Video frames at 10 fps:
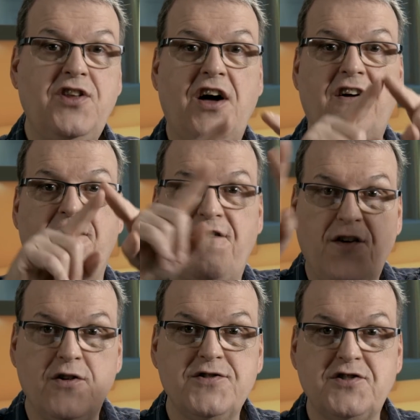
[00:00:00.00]
not a
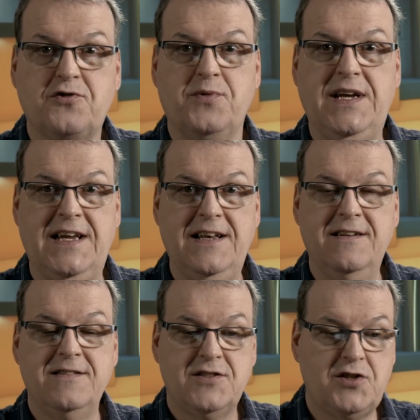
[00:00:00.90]
full screen.
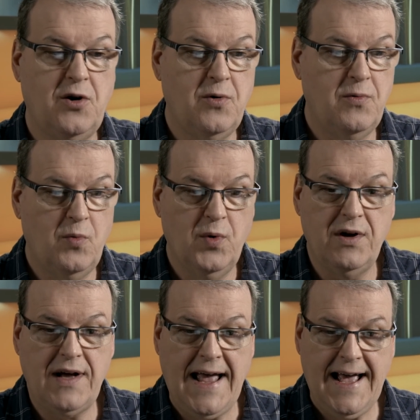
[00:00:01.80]
So
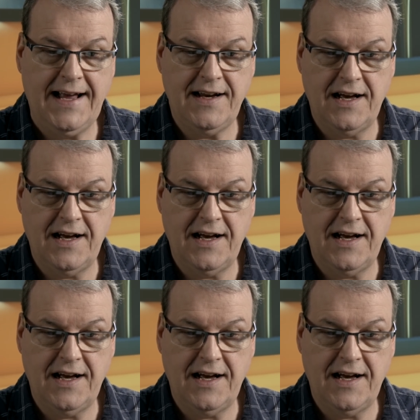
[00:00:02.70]
we'll add